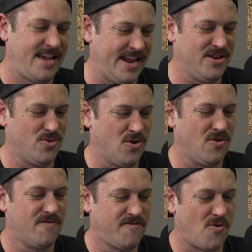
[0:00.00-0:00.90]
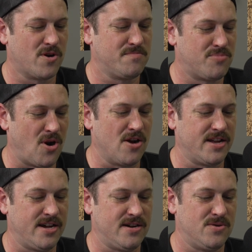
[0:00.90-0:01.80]
annual Ford
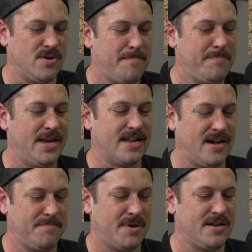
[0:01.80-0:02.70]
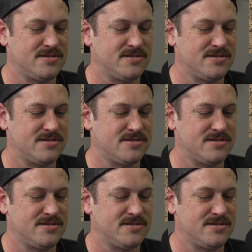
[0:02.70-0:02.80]
Bronco Pickup